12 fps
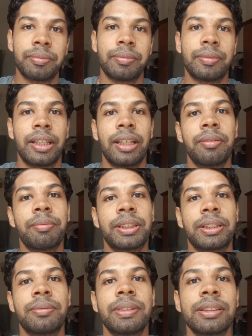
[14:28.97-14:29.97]
take
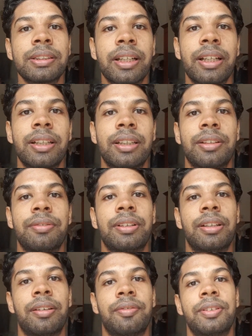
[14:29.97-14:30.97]
measurements relatively.
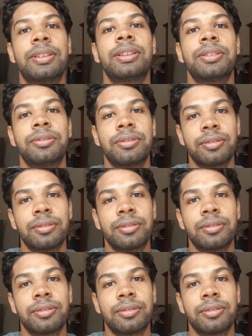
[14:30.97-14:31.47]
Like first you